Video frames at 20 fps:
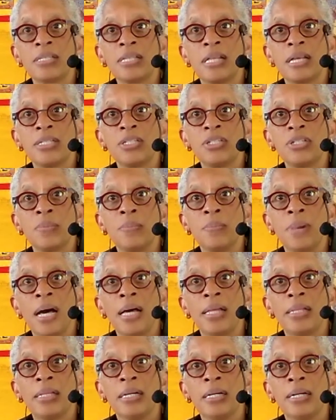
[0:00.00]
like
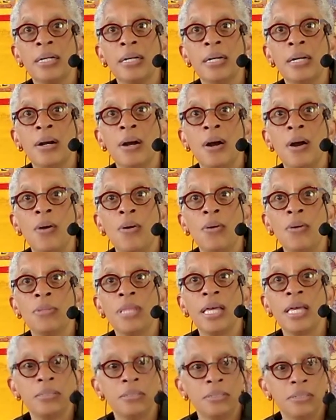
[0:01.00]
Shambhala. Oh,
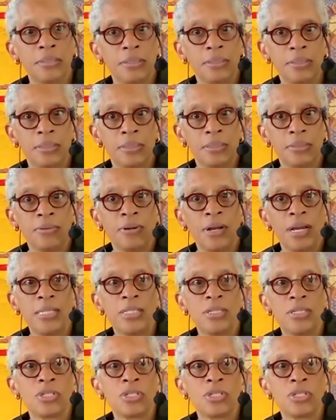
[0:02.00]
that right."